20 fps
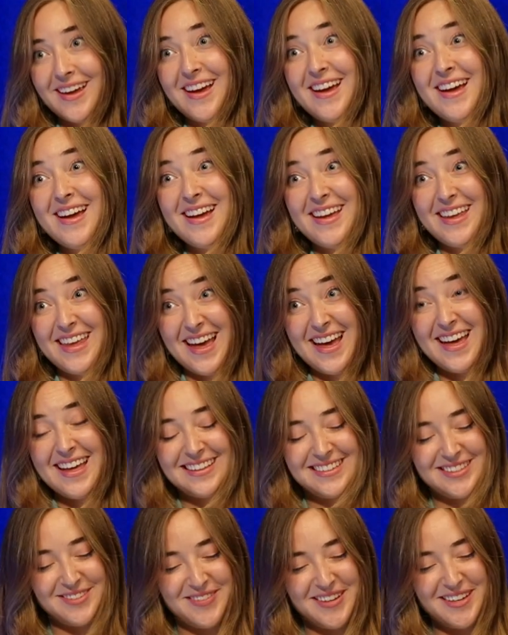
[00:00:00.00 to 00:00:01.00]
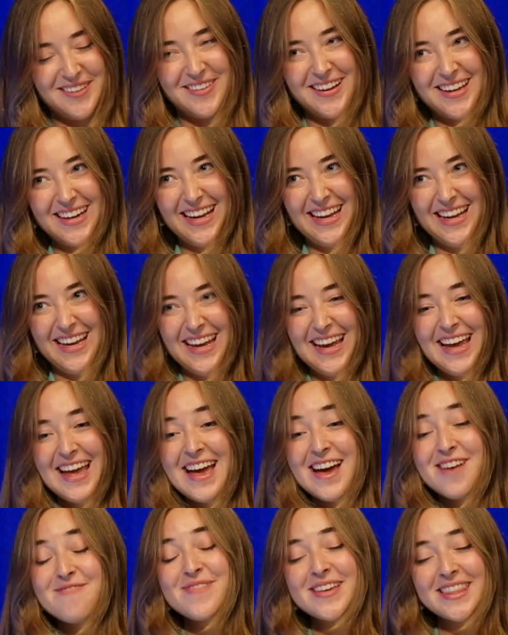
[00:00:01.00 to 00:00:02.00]
Yeah, it's a big one.
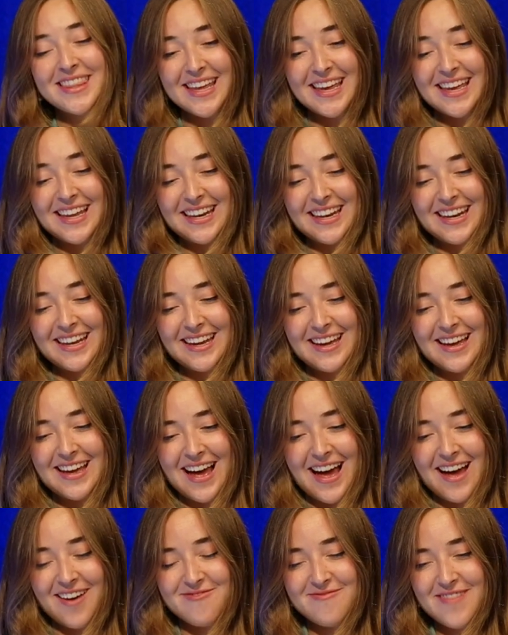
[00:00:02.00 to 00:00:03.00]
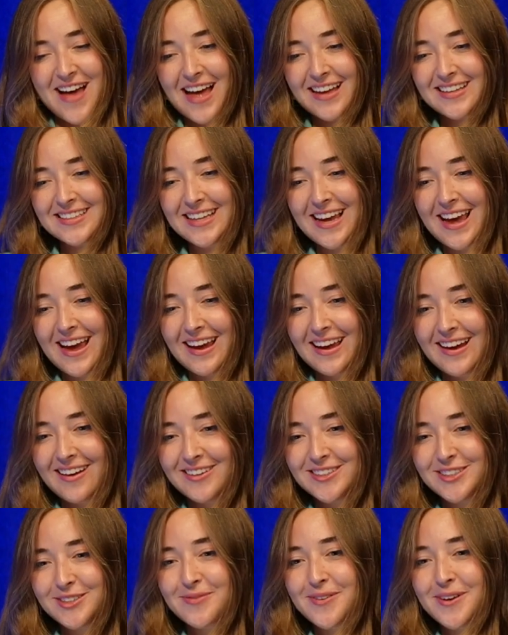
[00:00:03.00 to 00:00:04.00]
But then as a
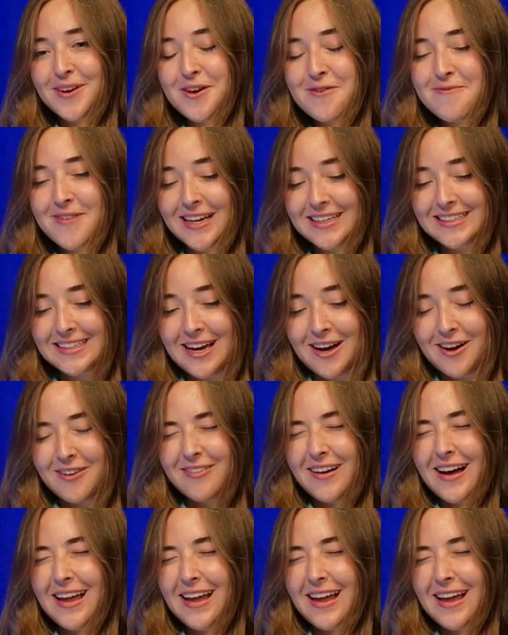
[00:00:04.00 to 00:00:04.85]
entrepreneur myself,